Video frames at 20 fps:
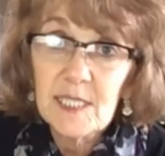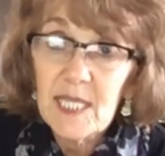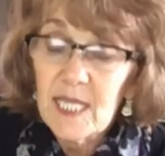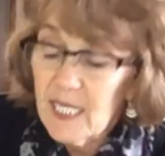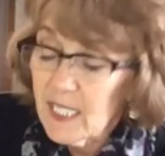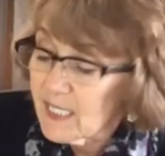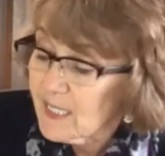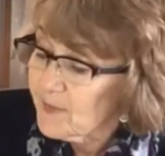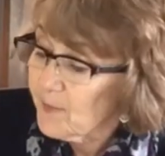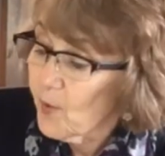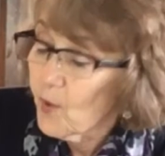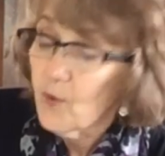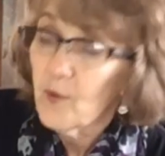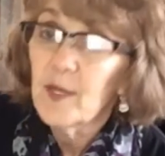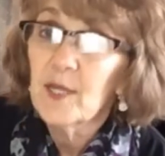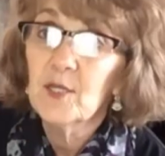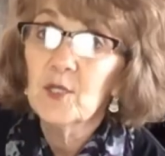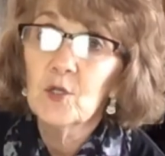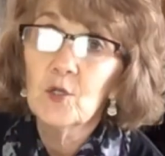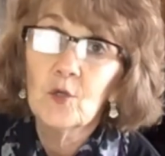these.
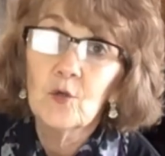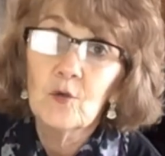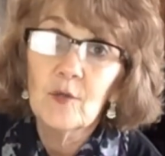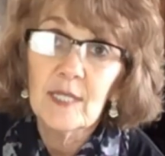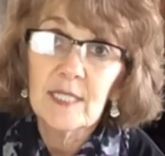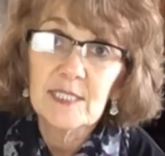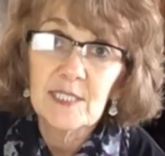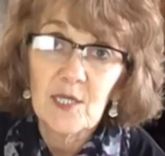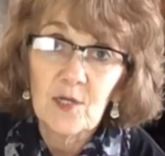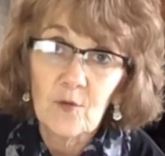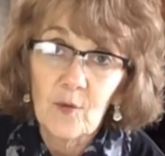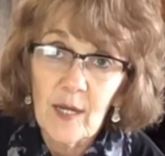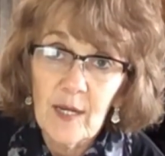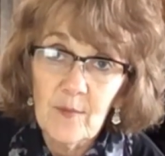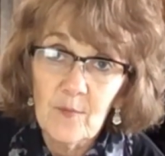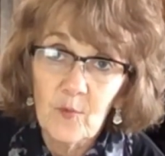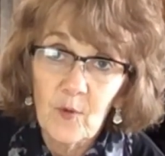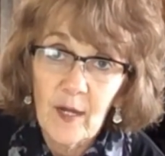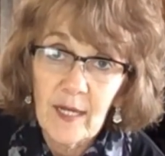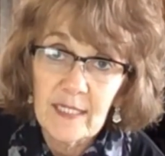Morinu is a
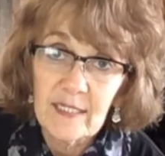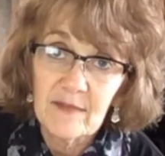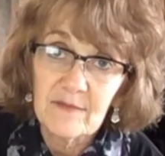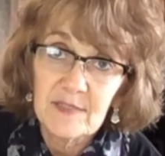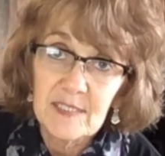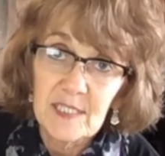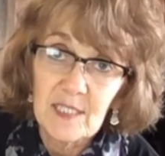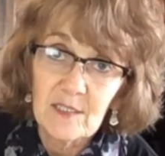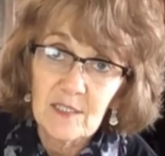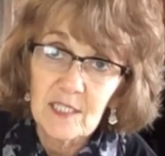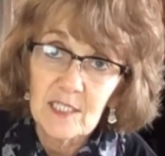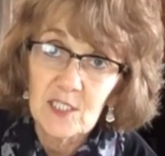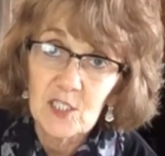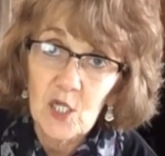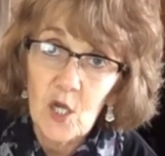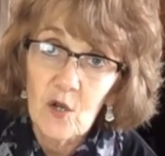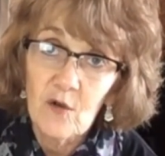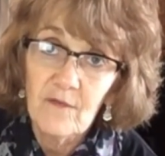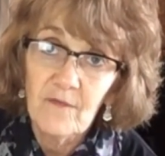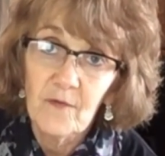great brand of silken
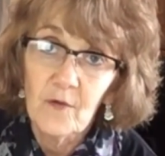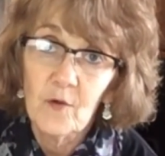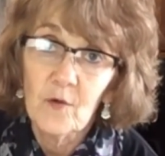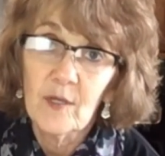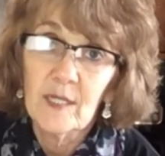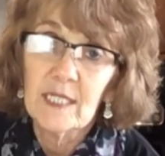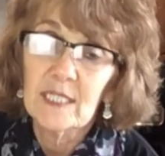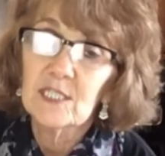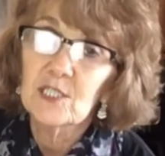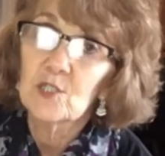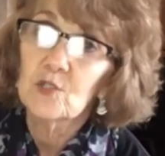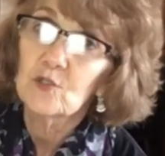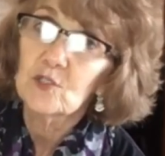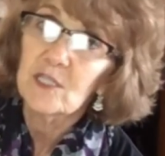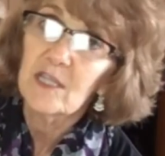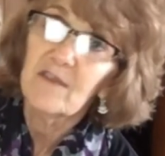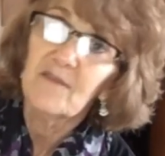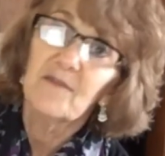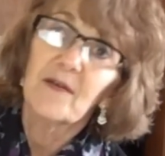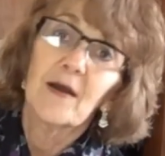tofu, and it's
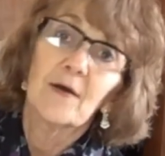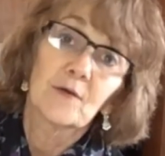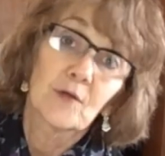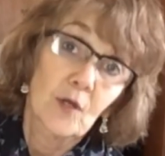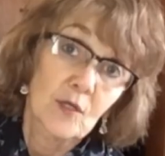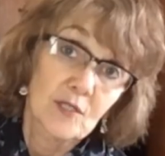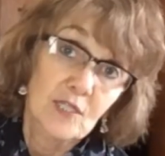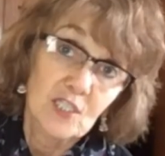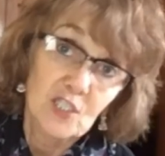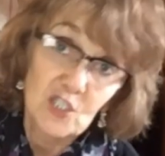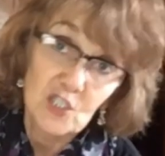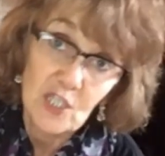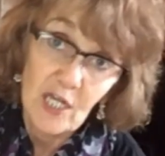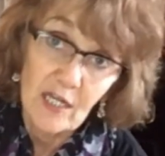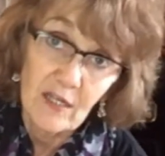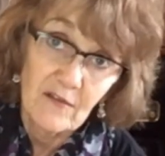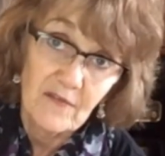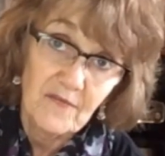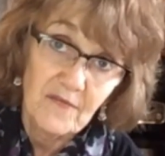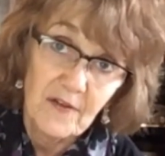usually found on the
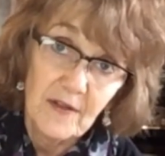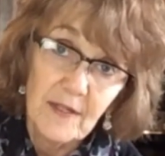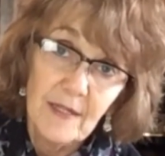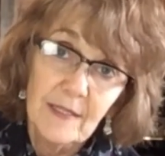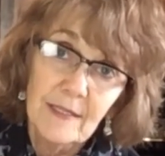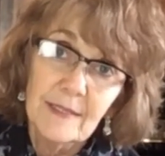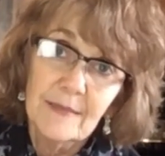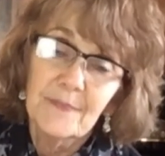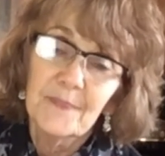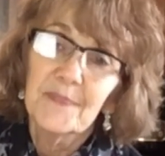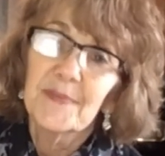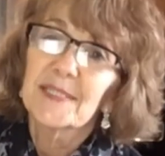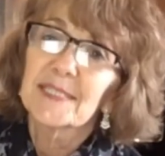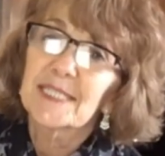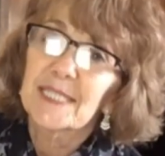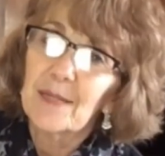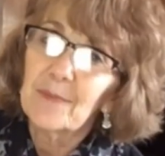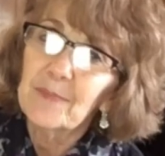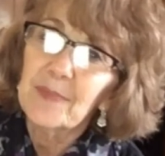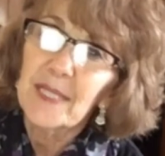shelf.
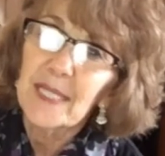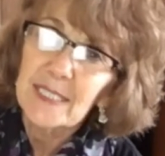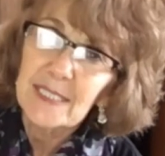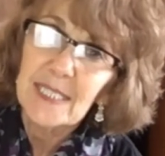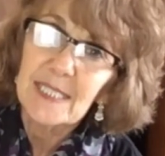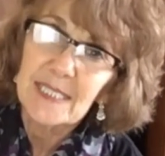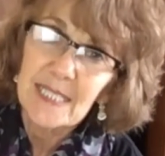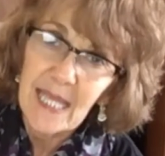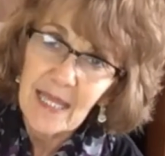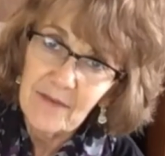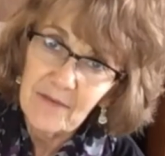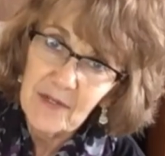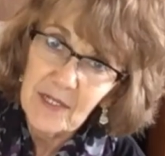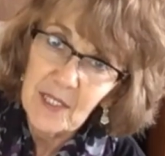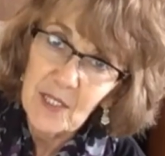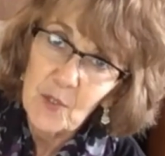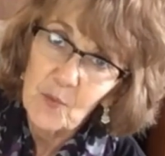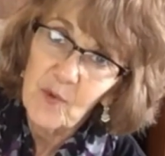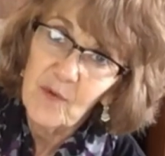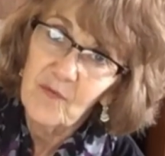Some places have it
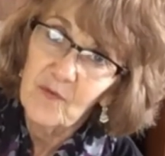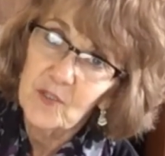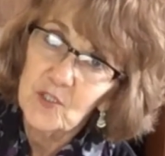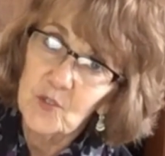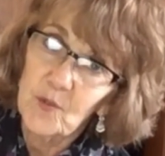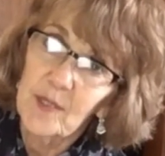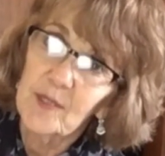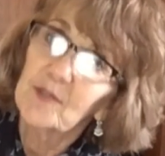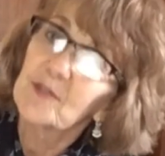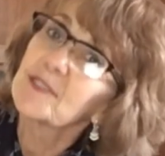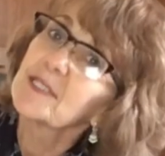in the refrigerator